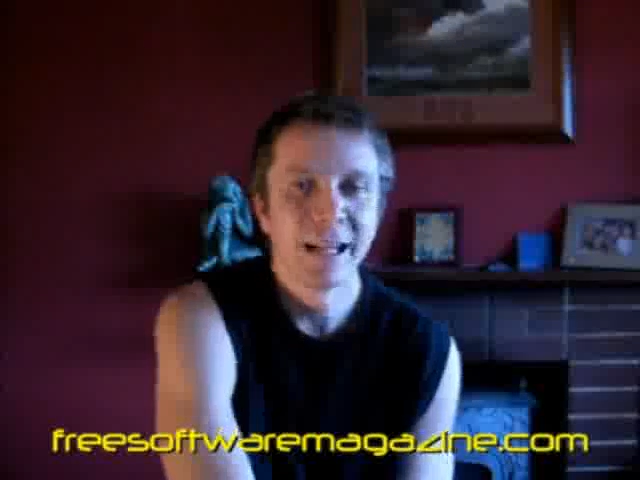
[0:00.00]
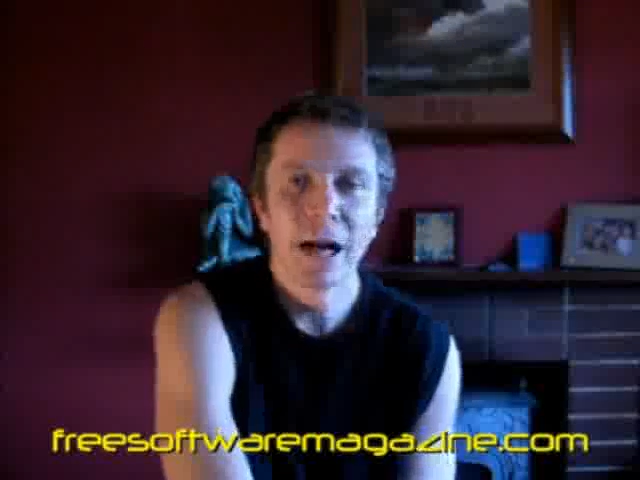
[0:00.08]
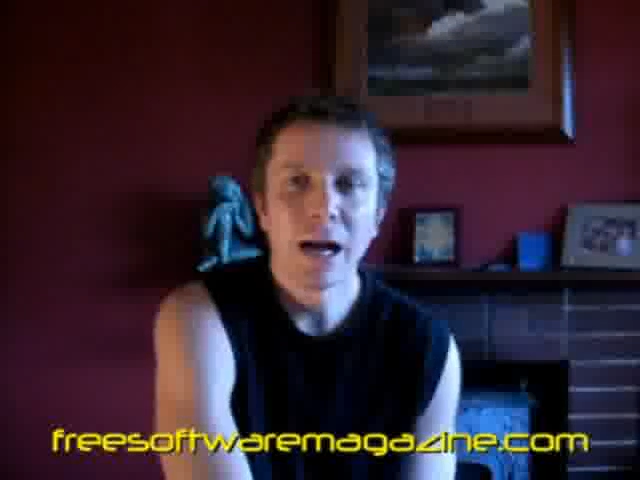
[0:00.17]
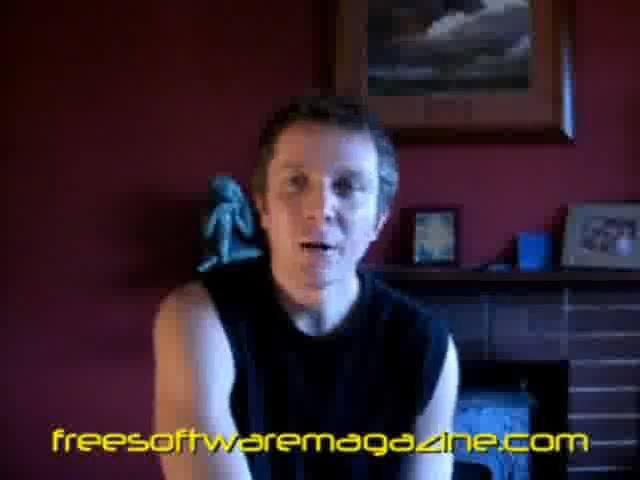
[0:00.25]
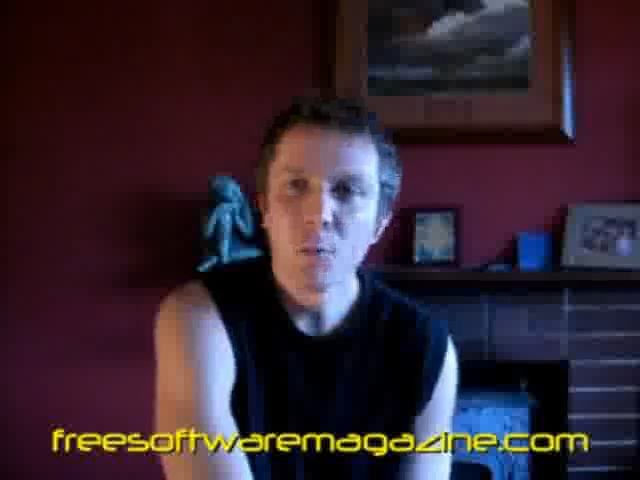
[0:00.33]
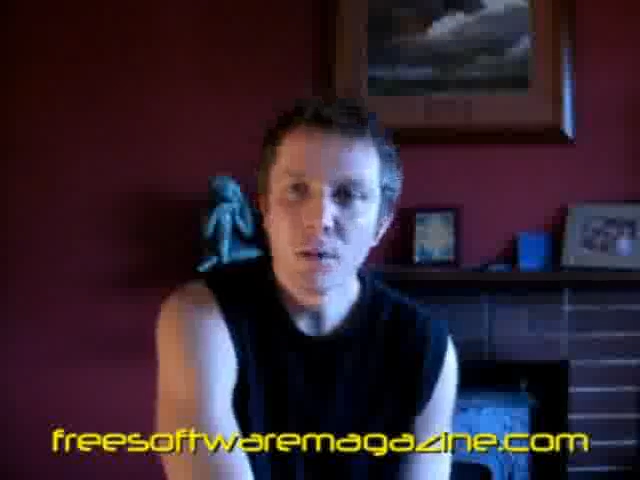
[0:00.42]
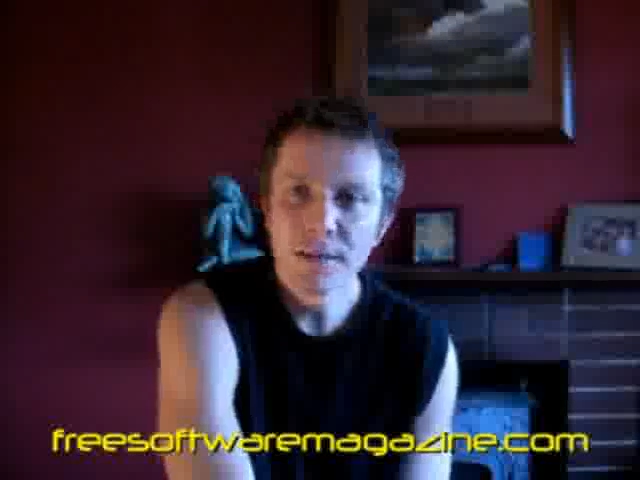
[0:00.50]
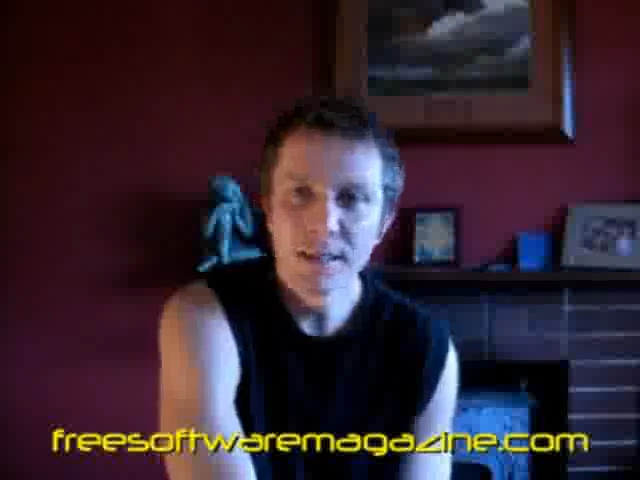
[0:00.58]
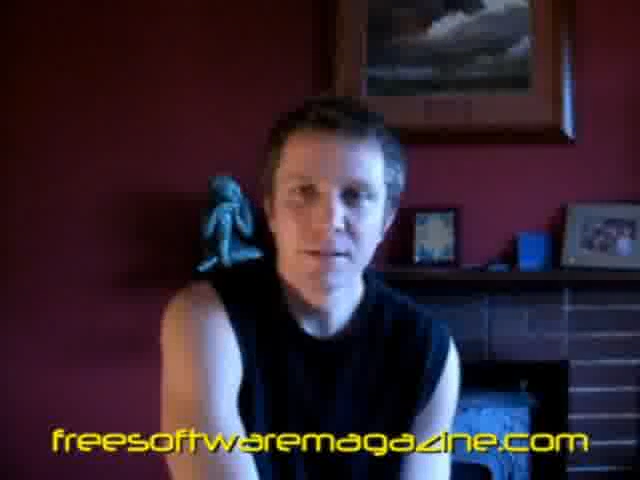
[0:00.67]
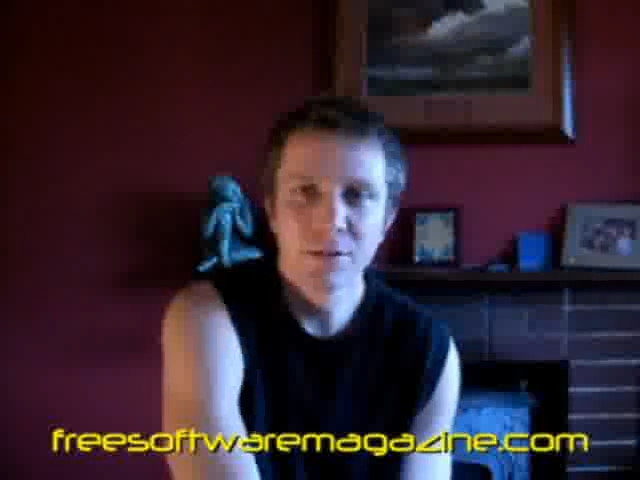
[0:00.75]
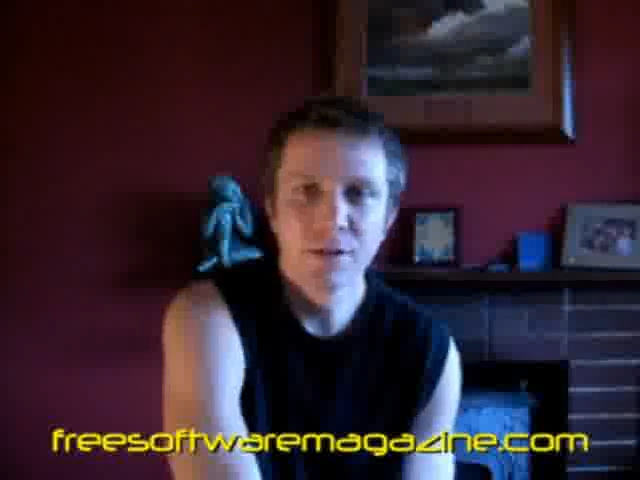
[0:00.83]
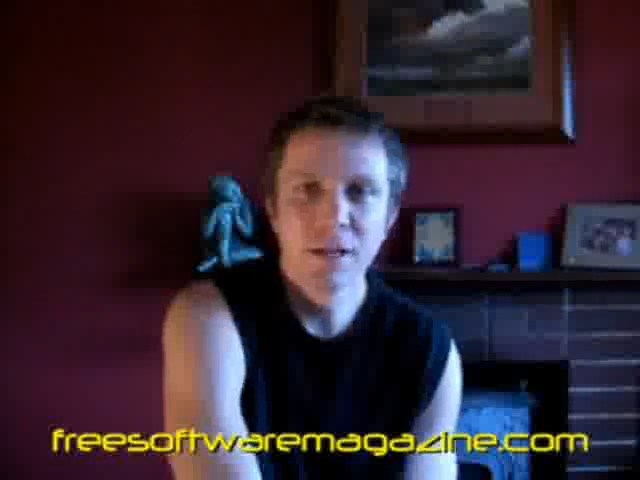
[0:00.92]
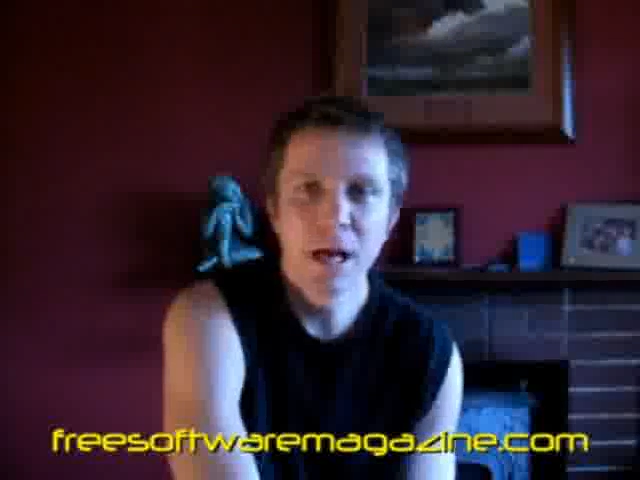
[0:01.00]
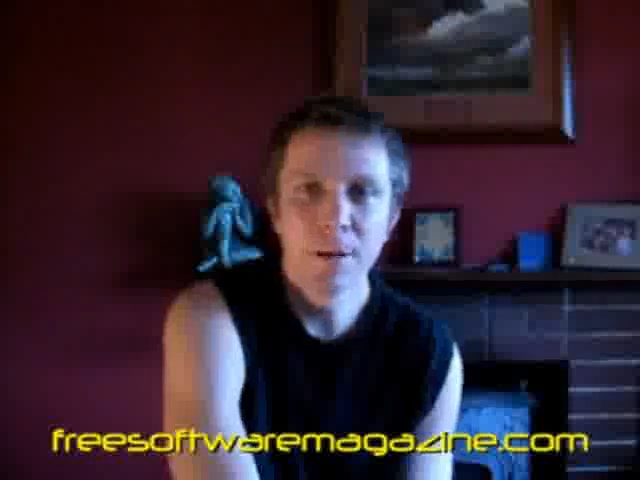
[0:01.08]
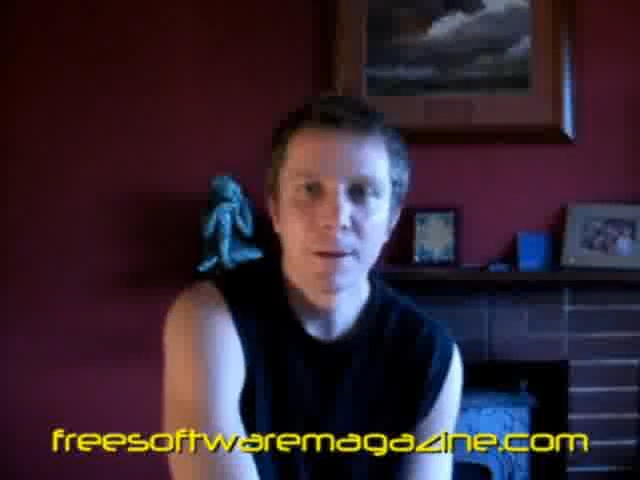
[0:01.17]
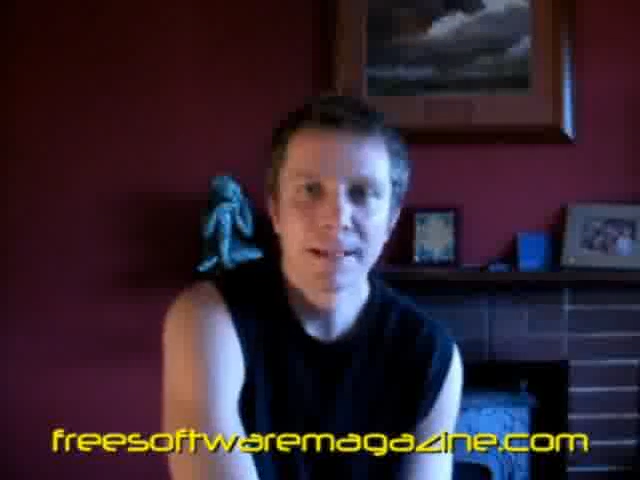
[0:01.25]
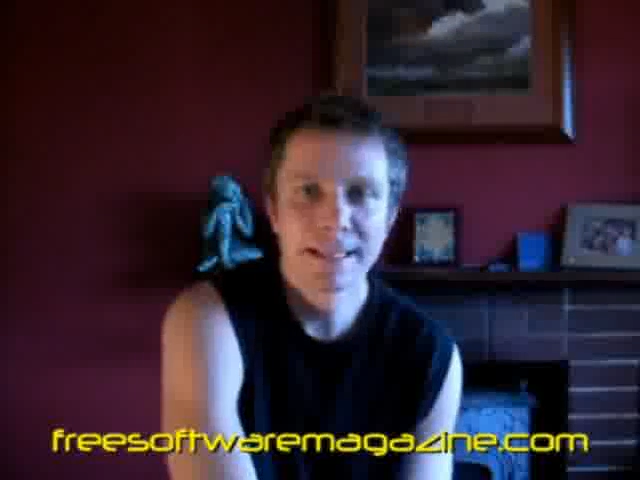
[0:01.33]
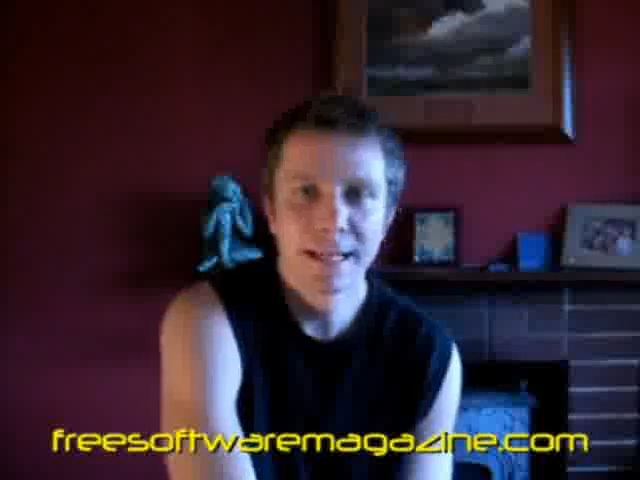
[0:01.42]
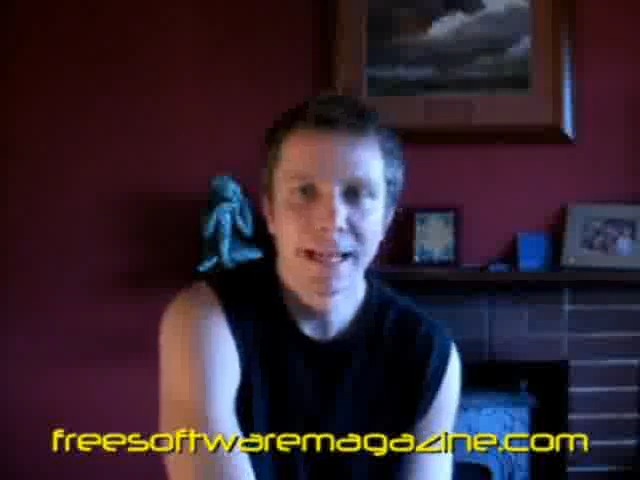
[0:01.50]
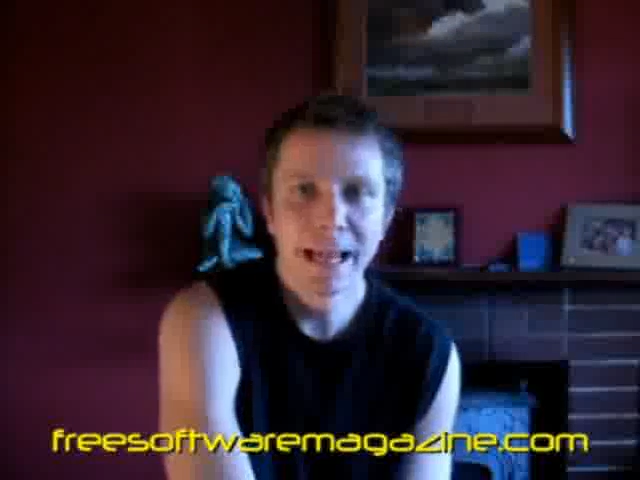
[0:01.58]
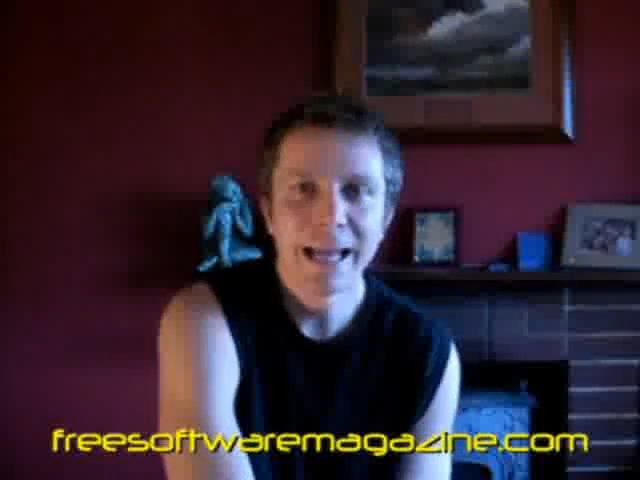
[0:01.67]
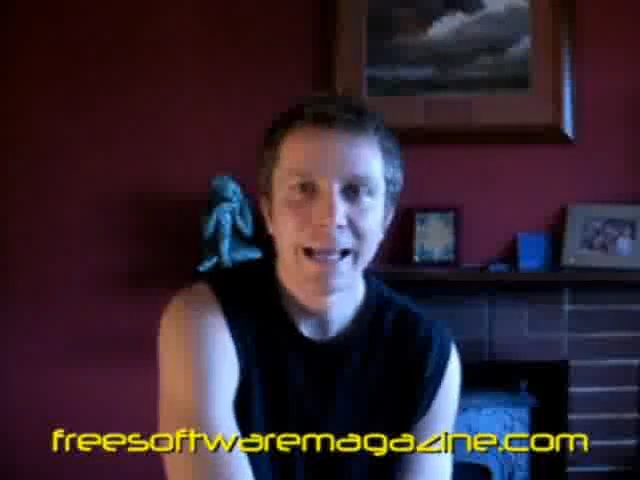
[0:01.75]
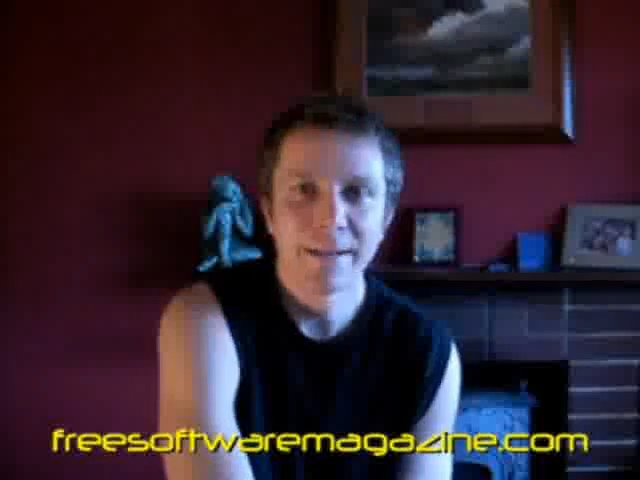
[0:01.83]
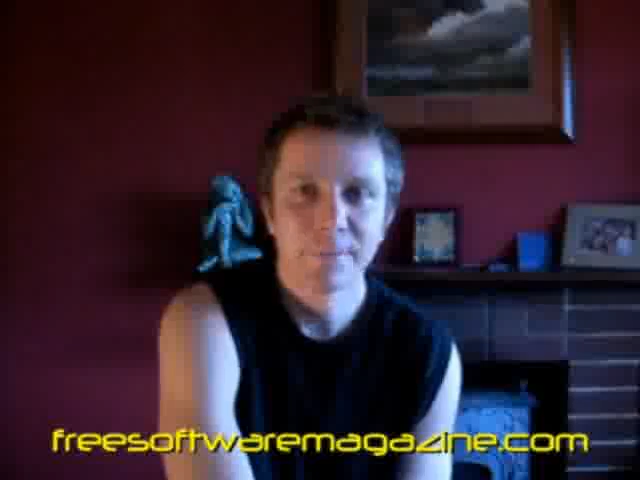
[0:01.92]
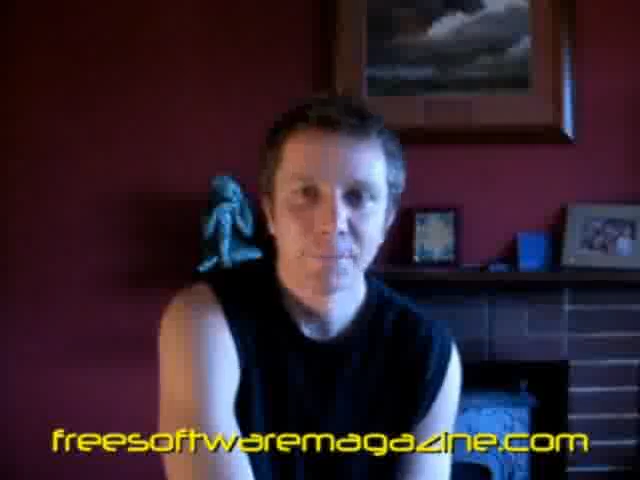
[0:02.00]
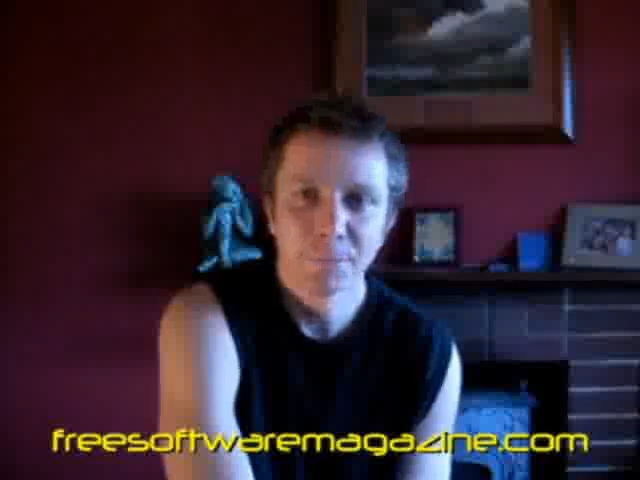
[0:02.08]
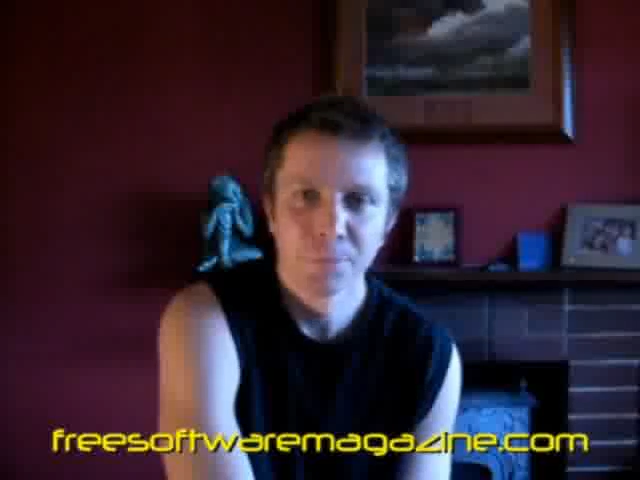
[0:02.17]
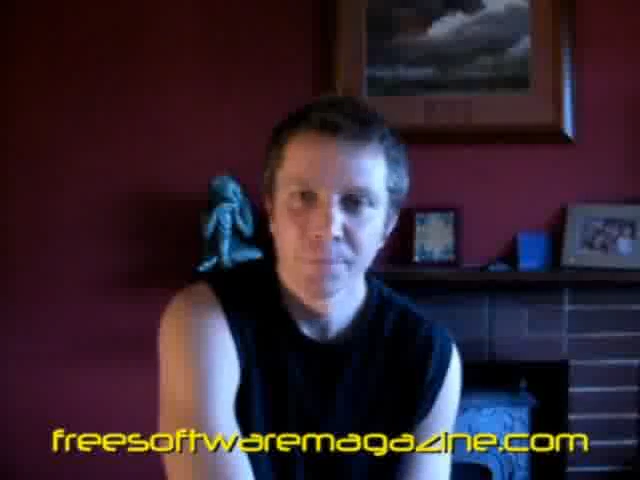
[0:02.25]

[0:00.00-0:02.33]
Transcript: Now I wanted to go and say, hey,